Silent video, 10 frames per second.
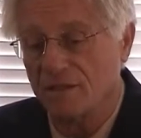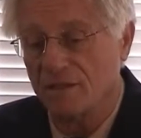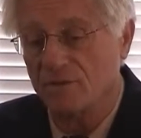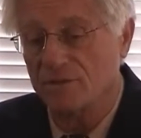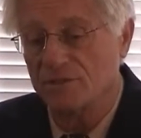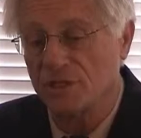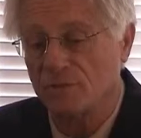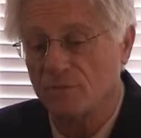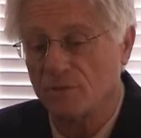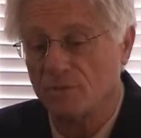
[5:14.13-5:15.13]
in
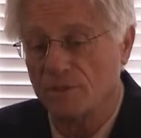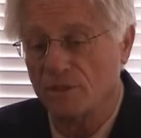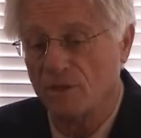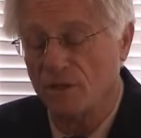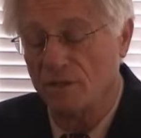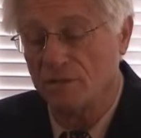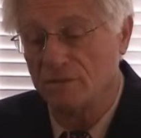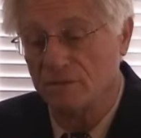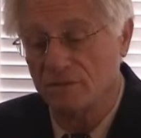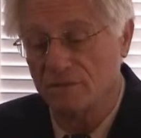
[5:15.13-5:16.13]
general, we
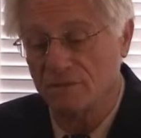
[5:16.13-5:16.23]
all